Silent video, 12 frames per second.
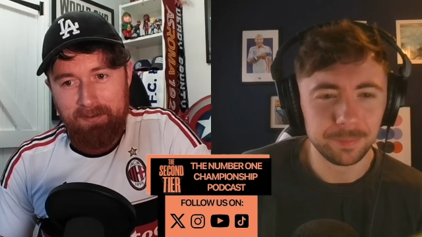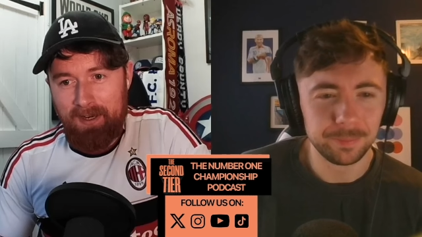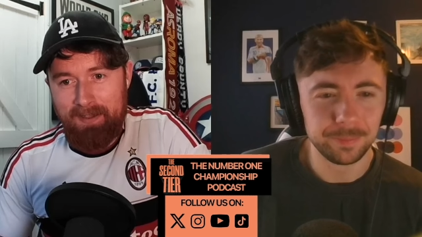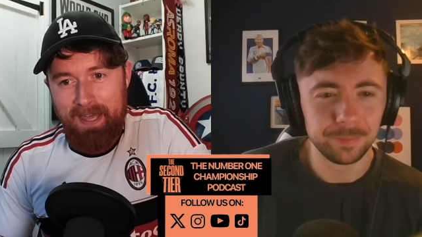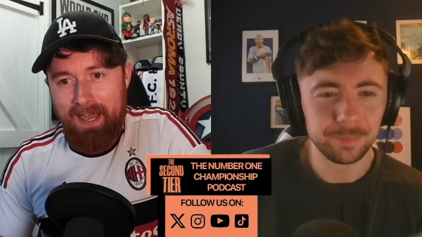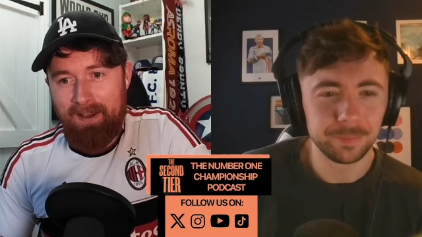
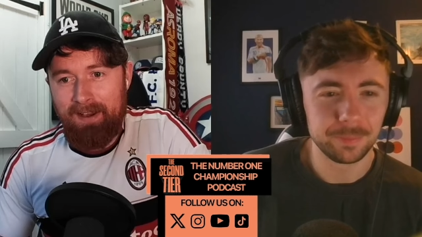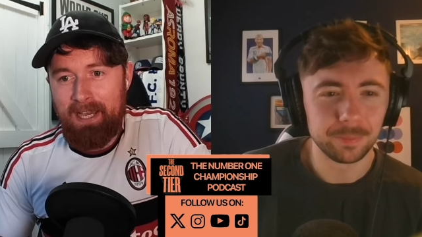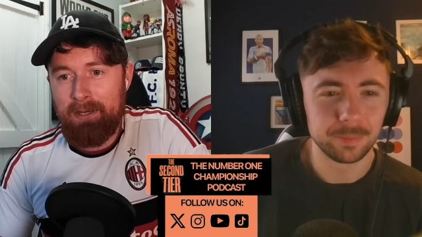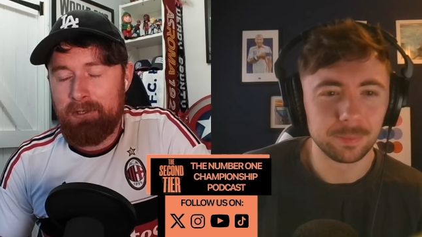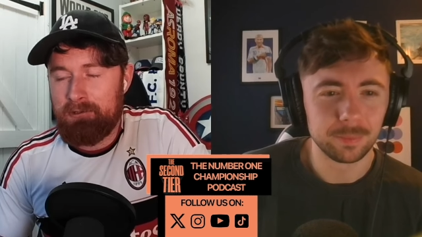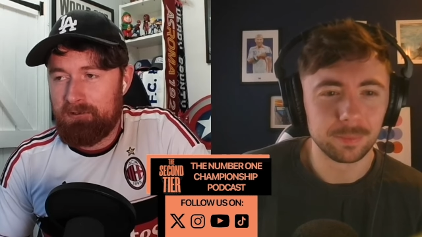Speaker 1: right there. I
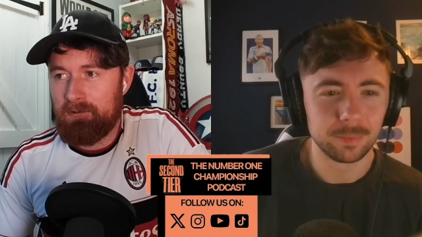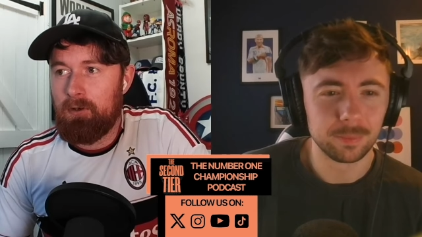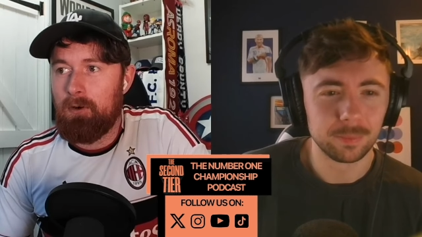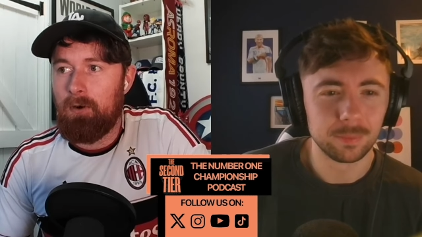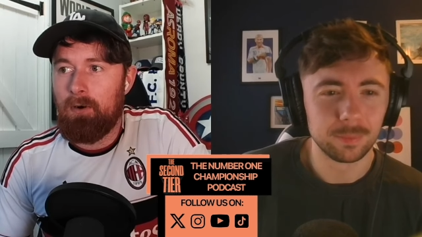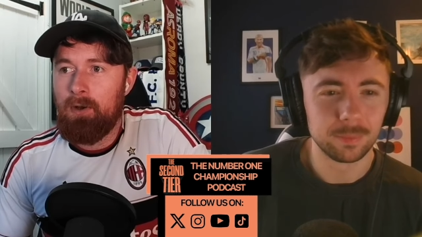had a
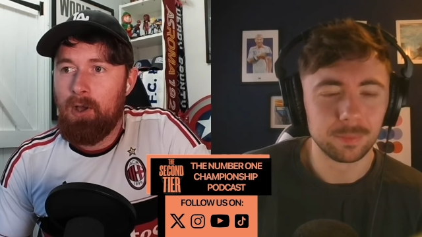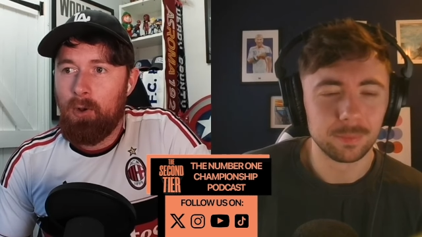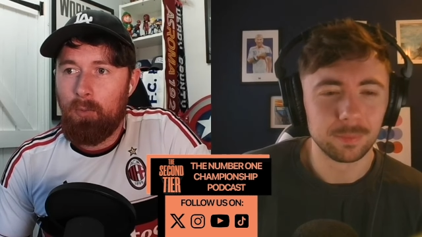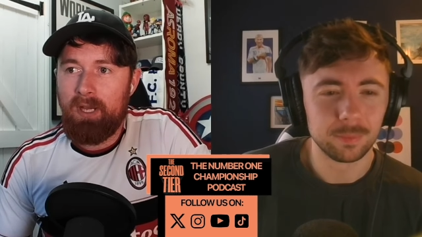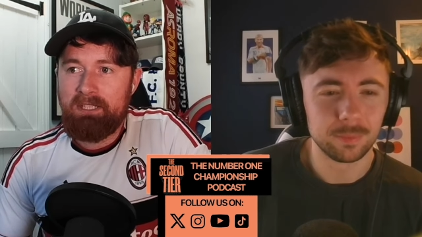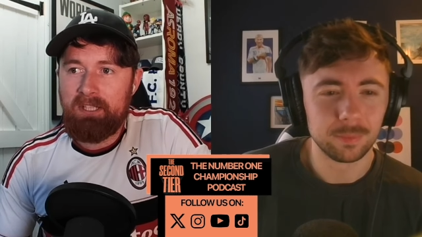drawer
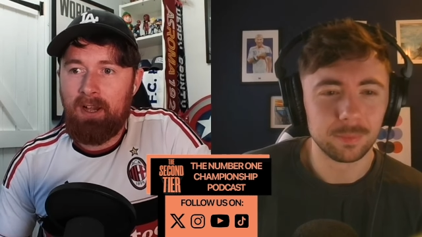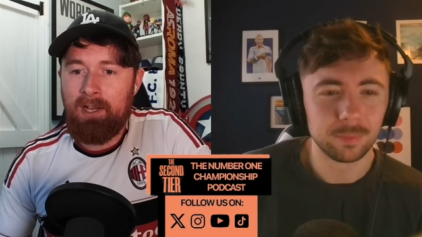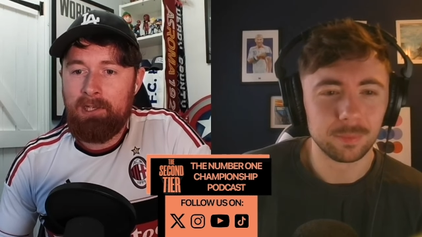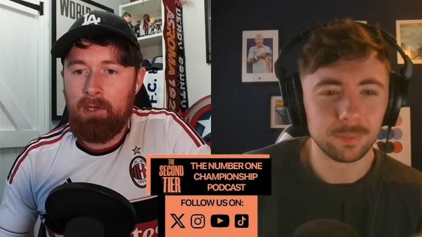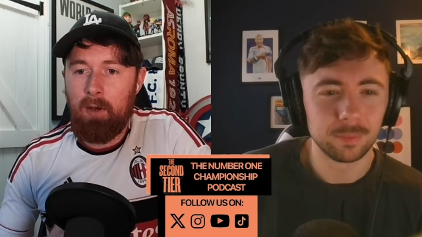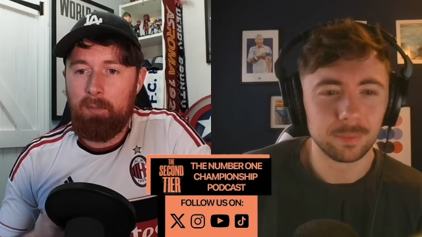which
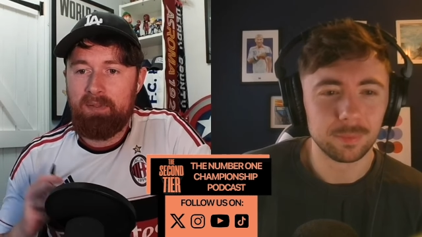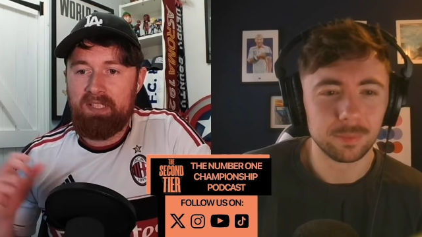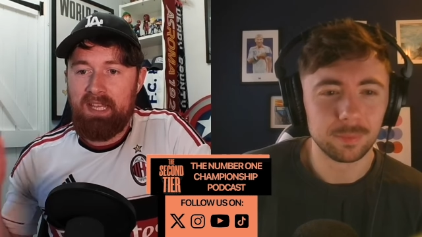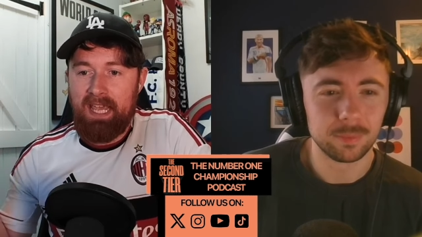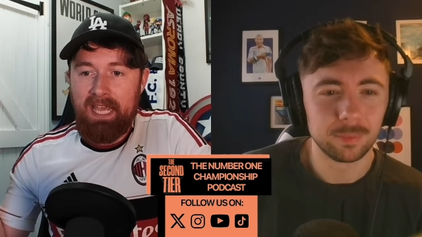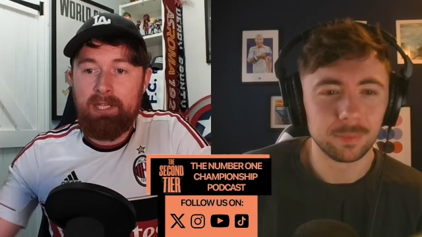I
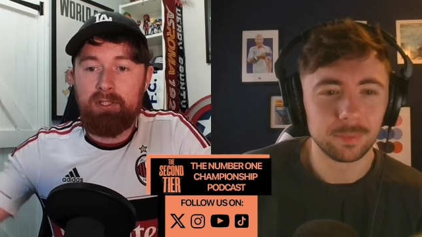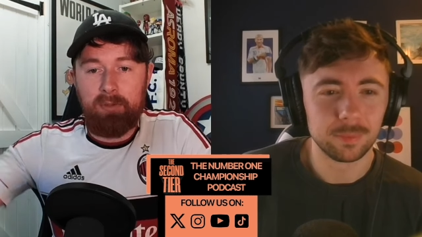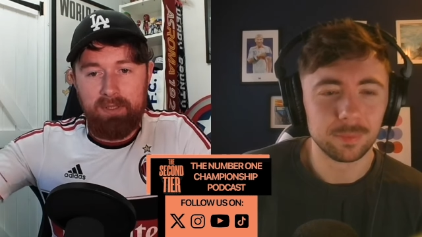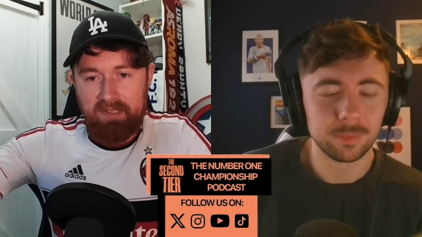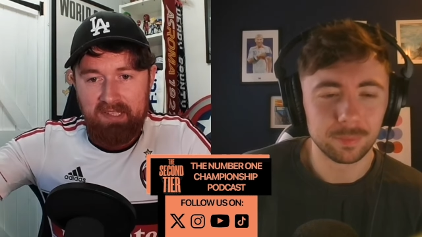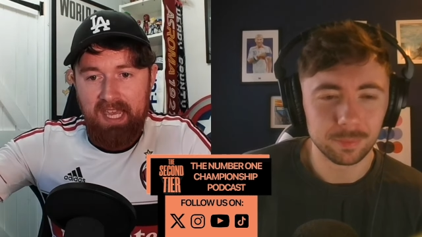lobbed
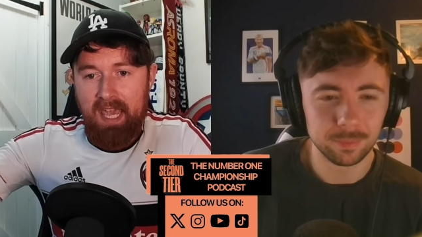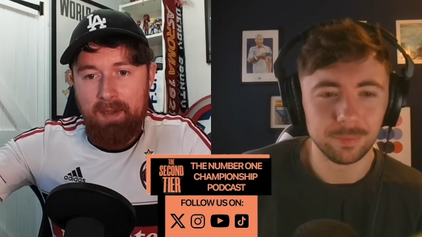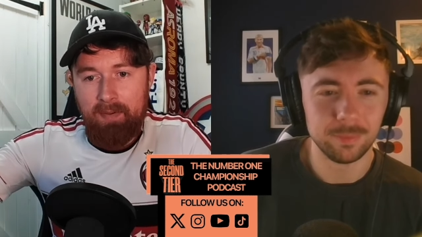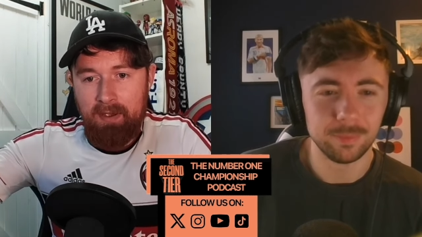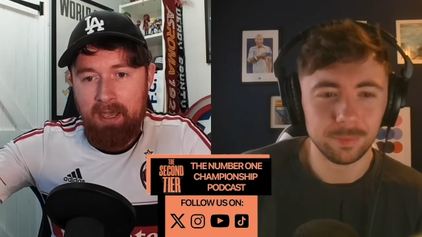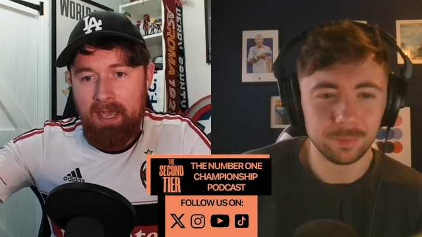into a skip.
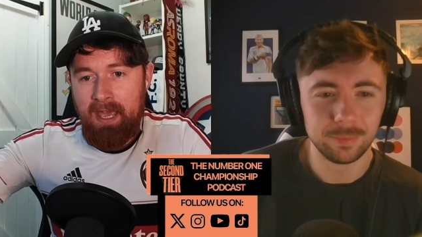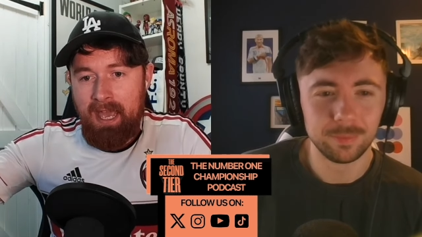Mm-hmm